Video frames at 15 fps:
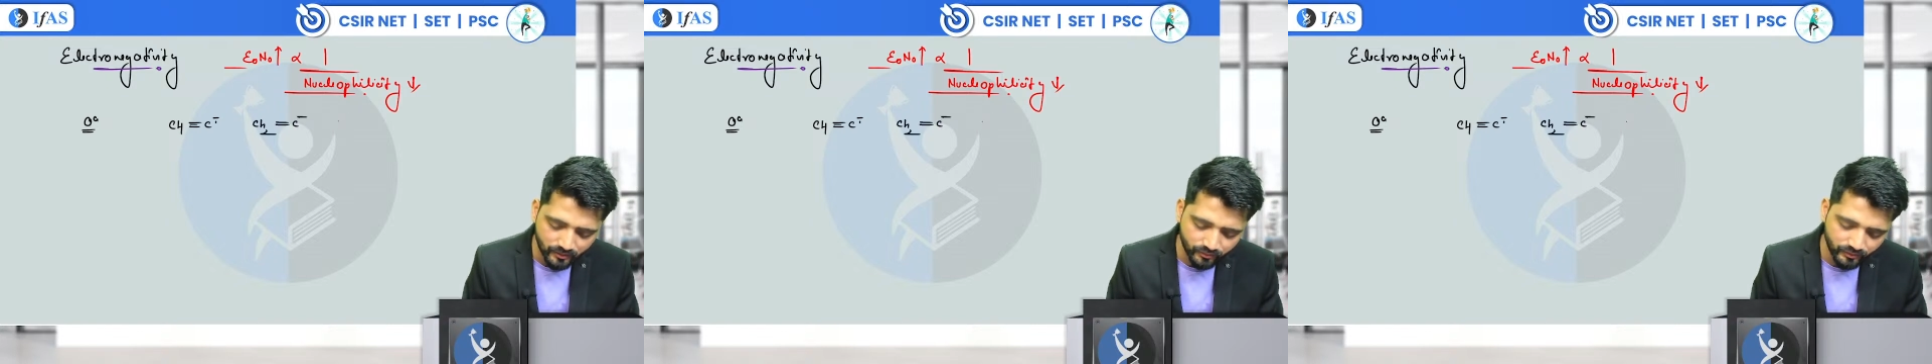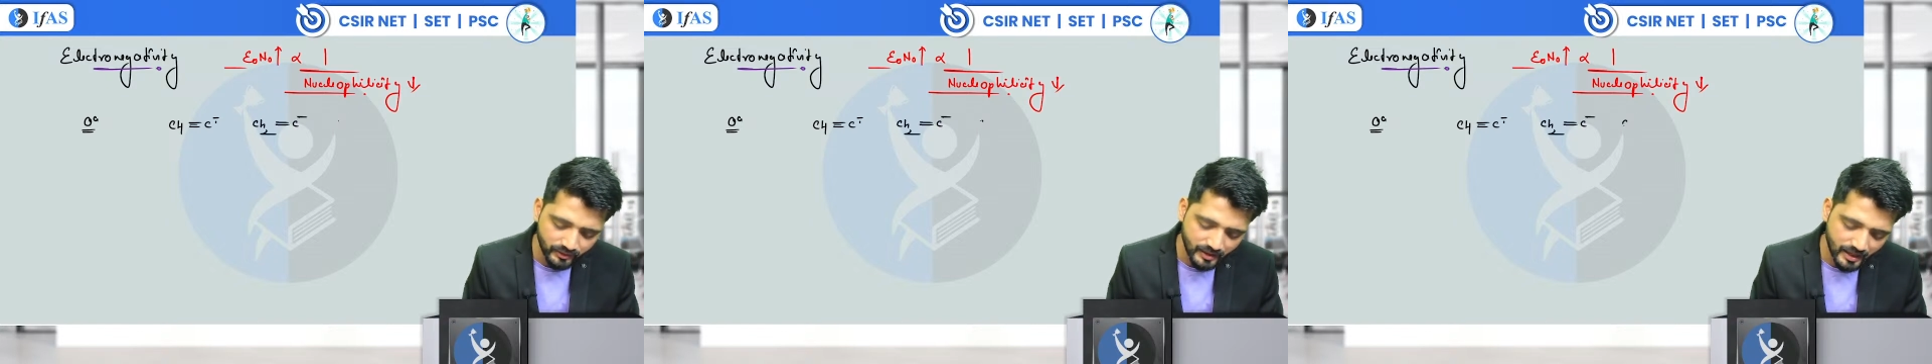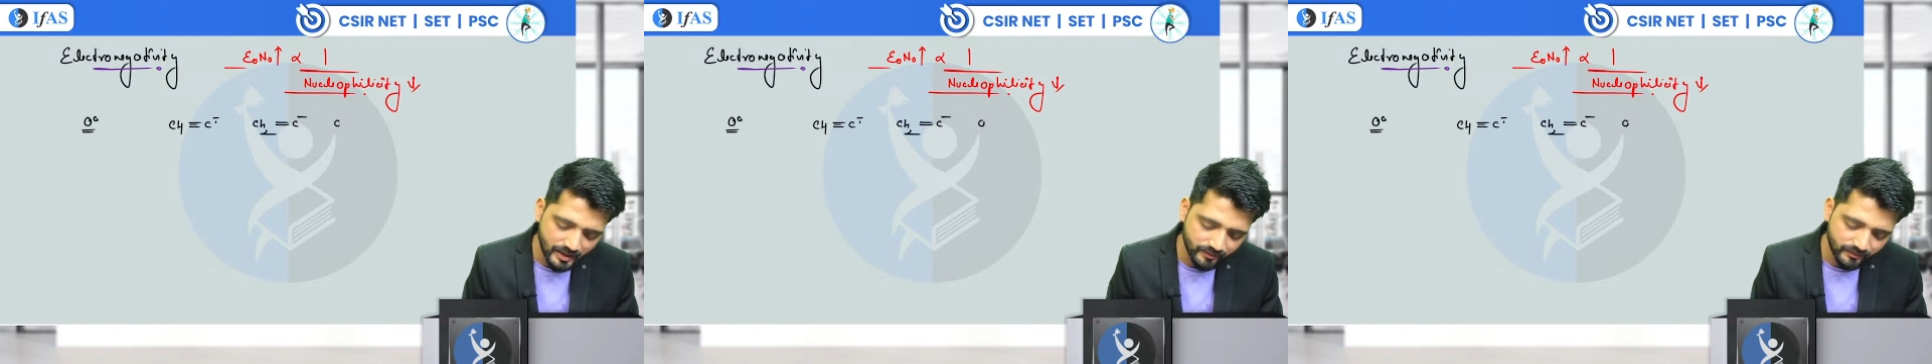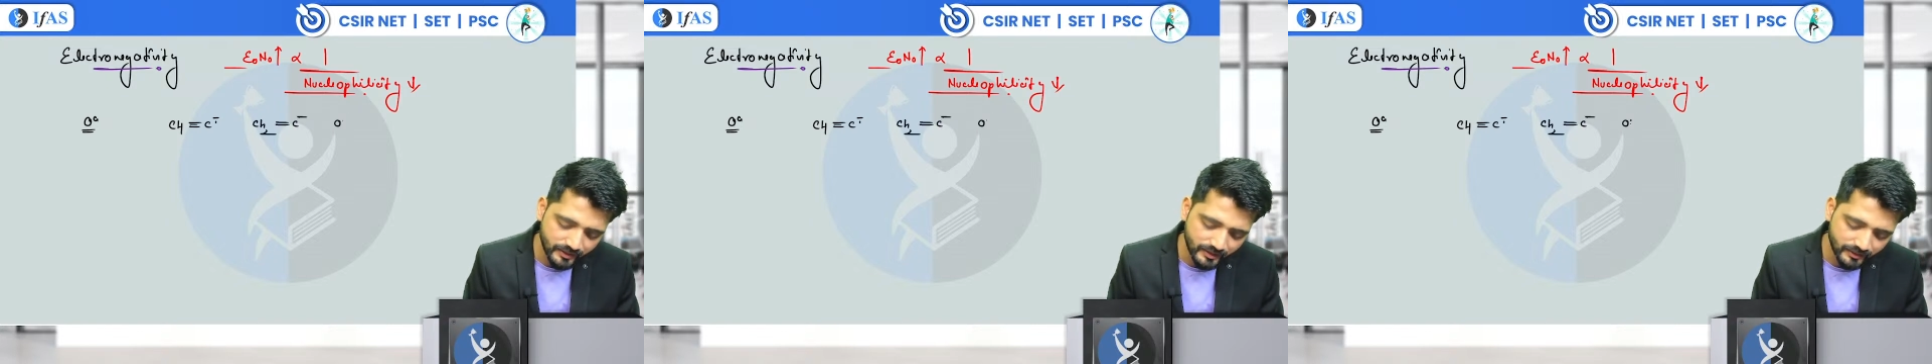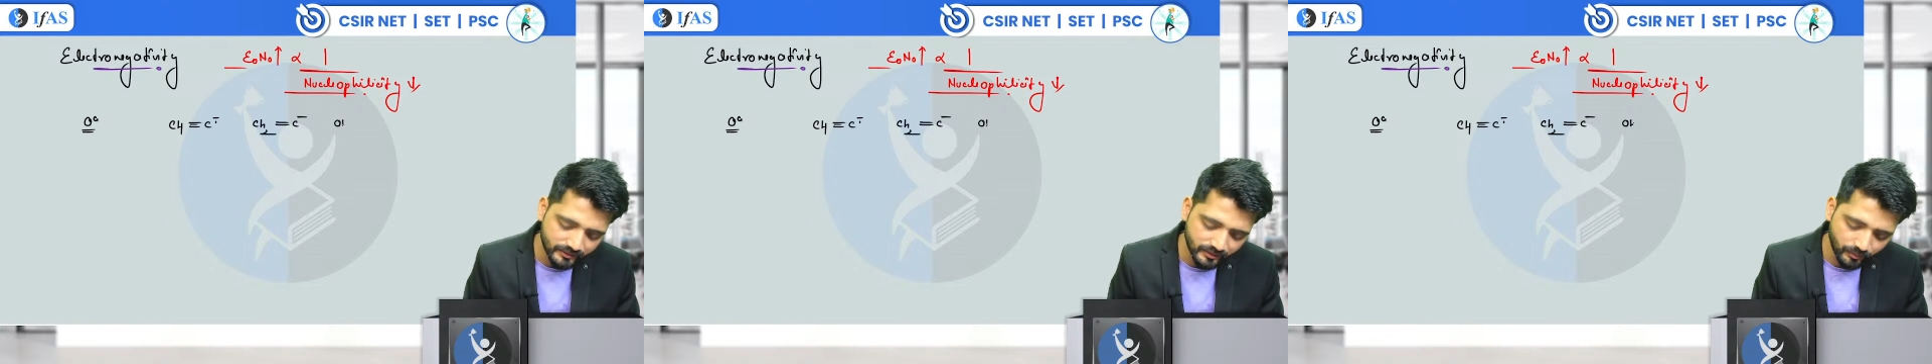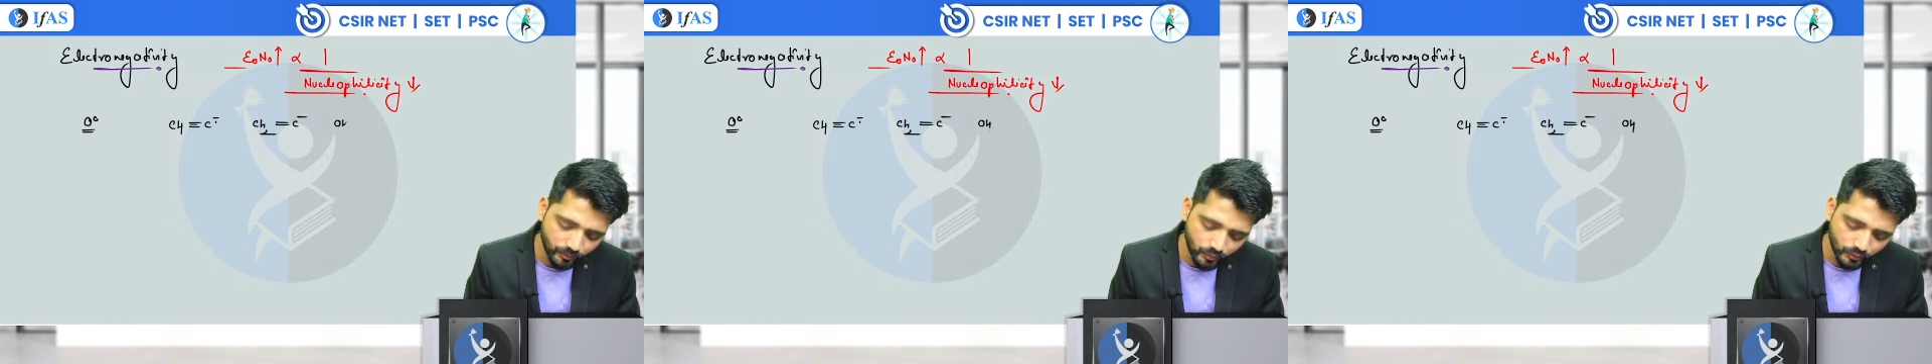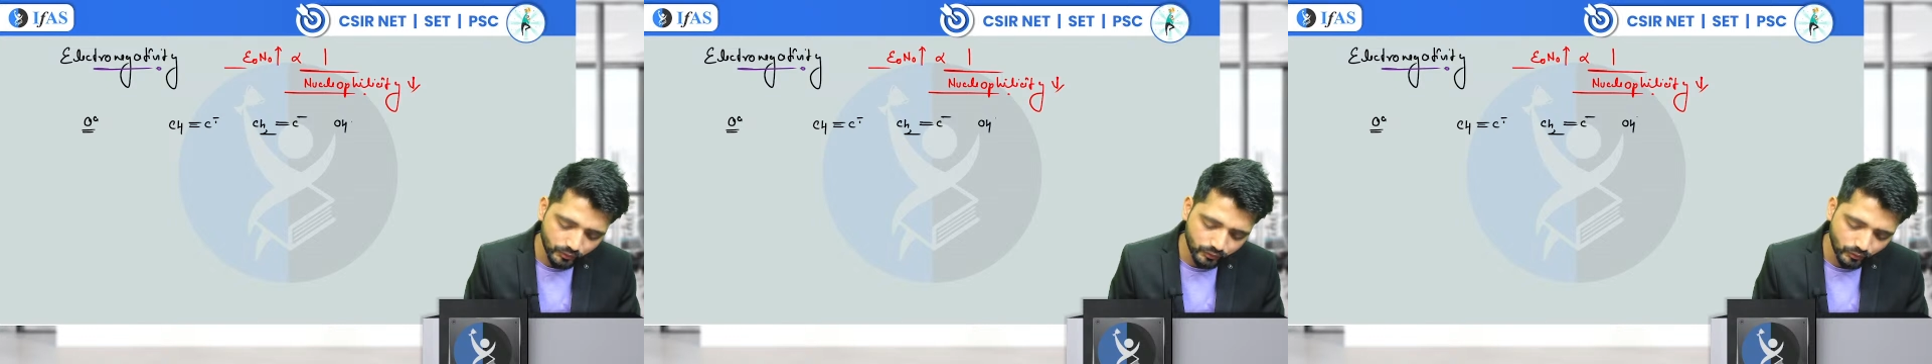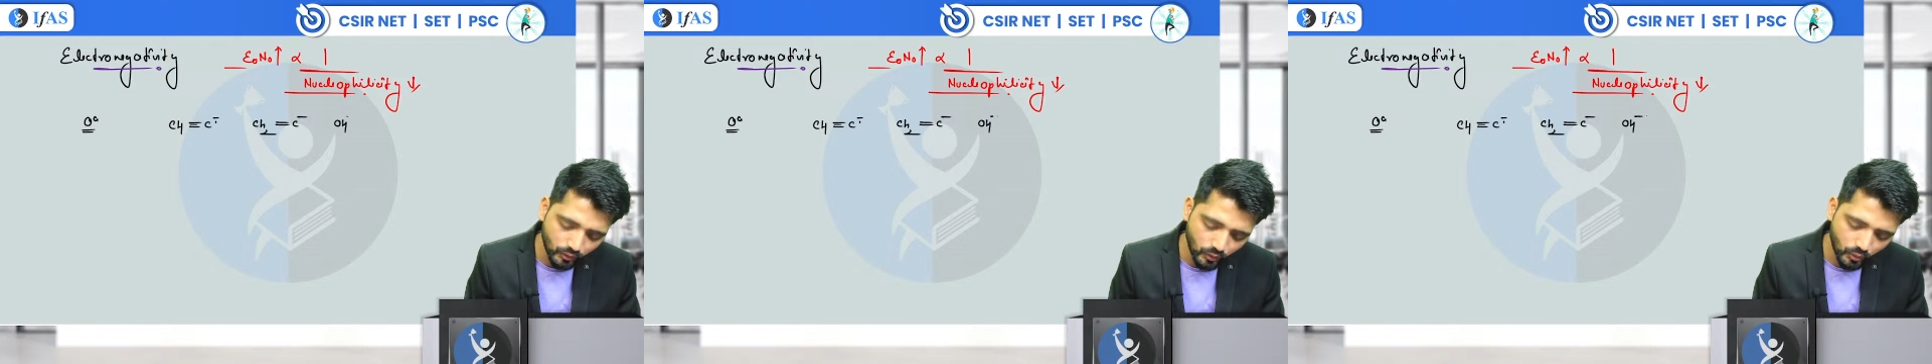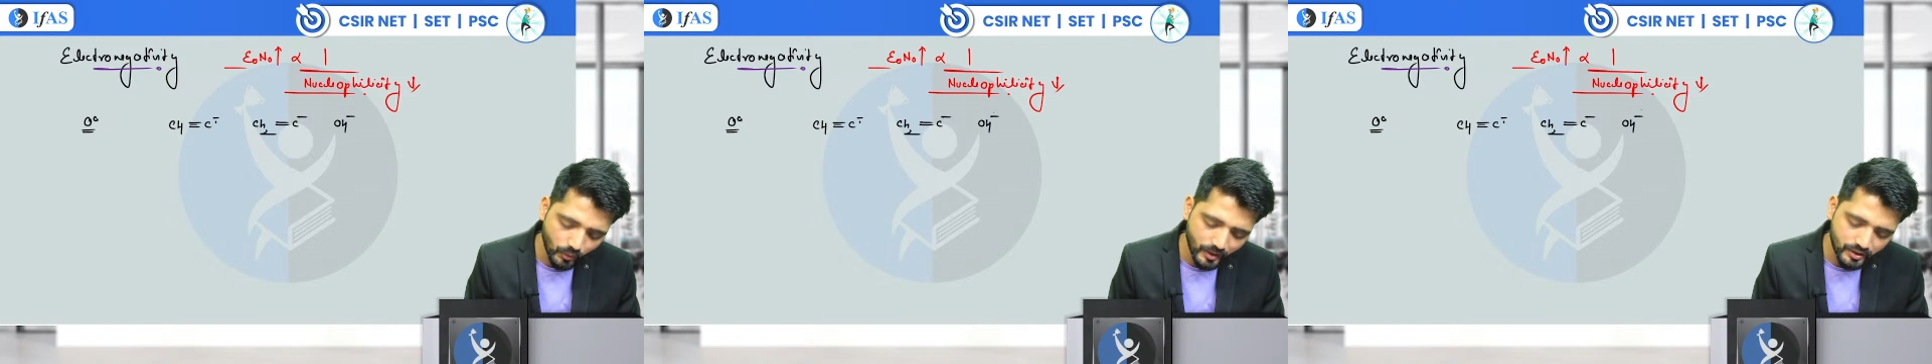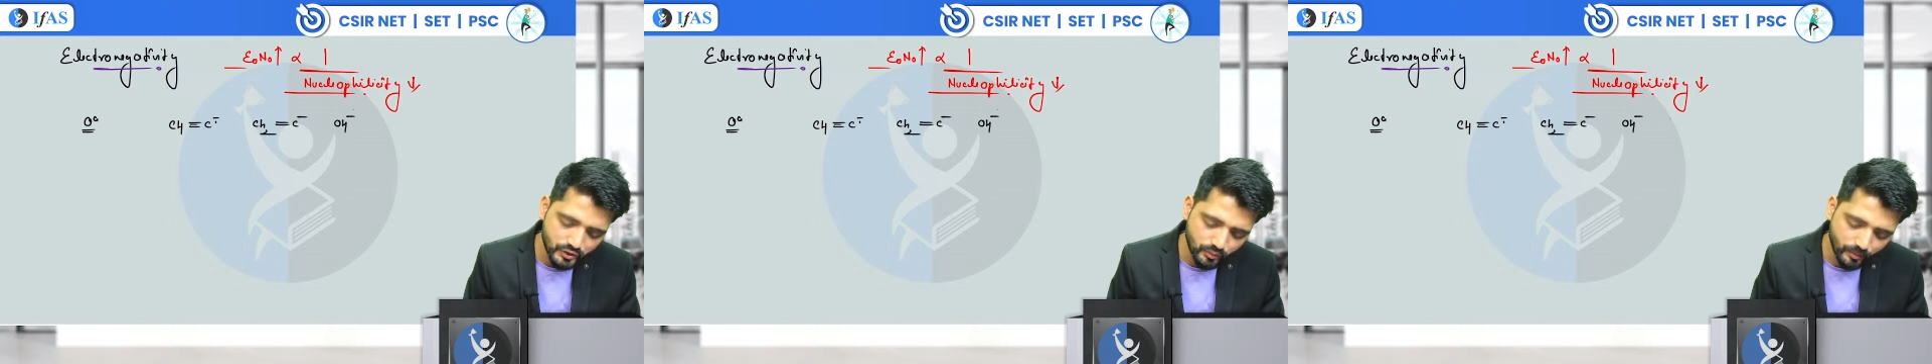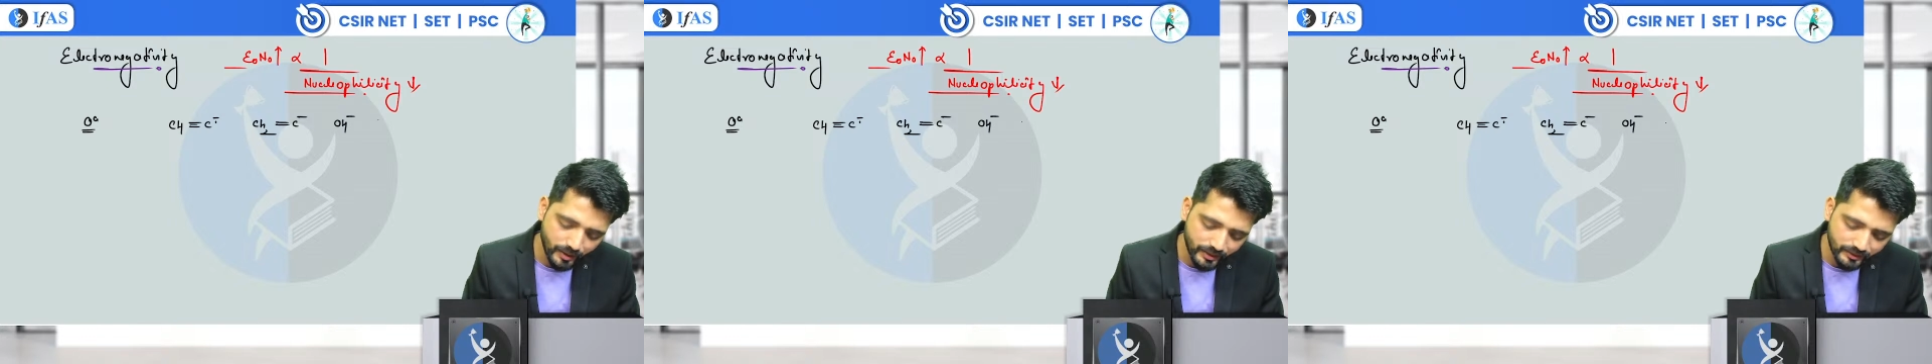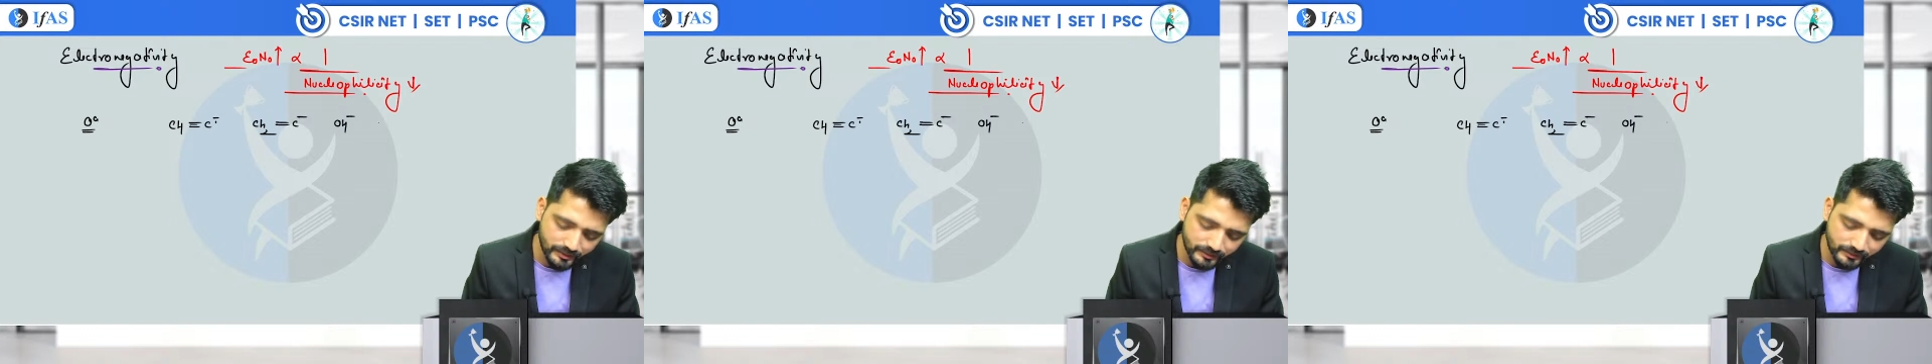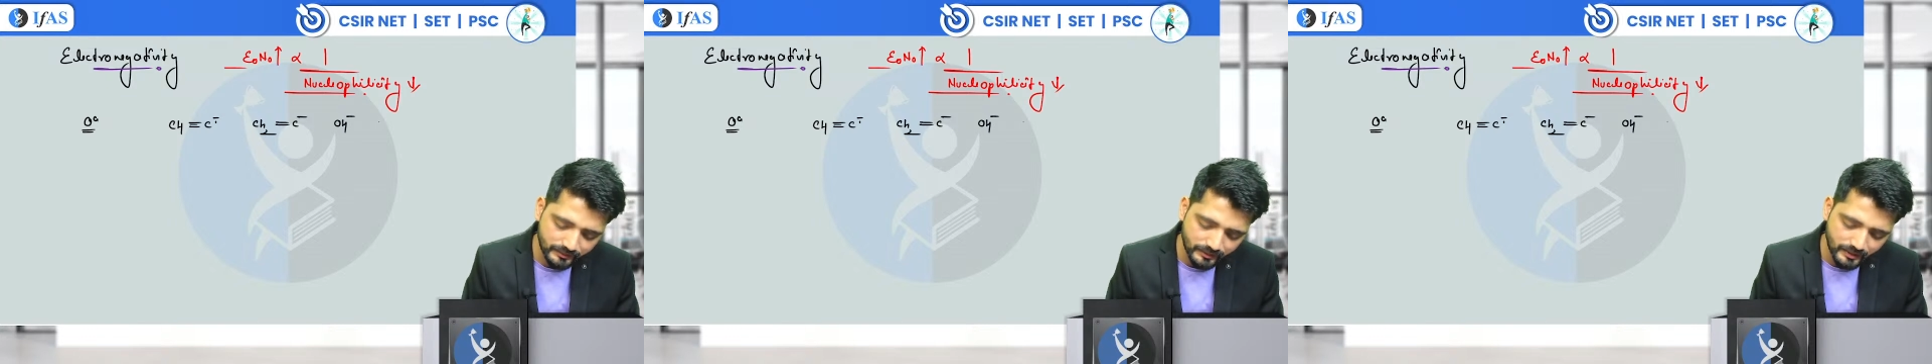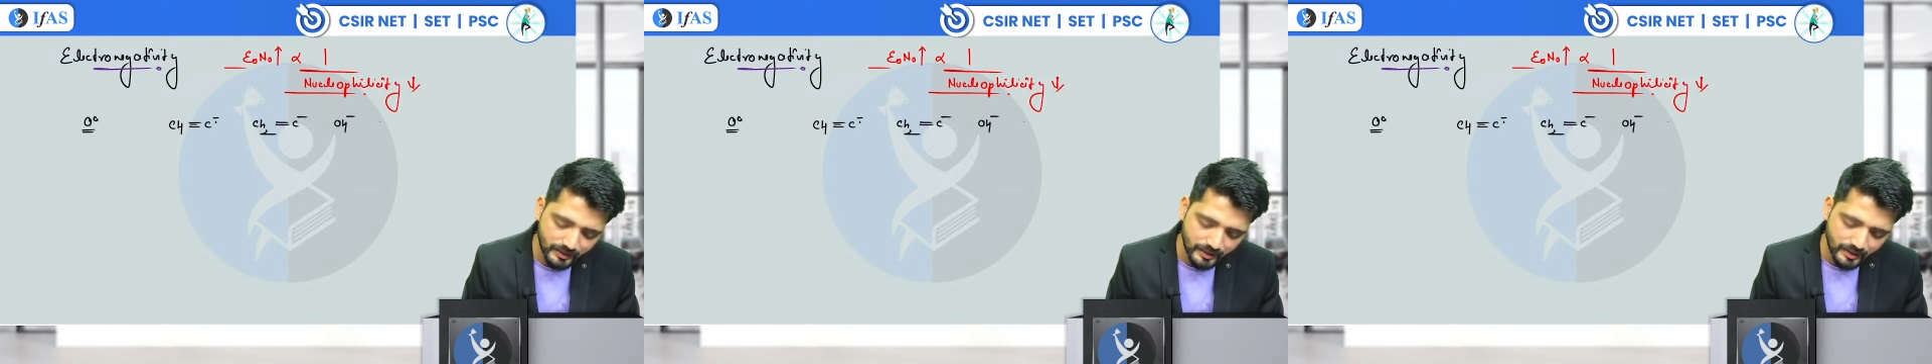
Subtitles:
We have, let's suppose, OH minus,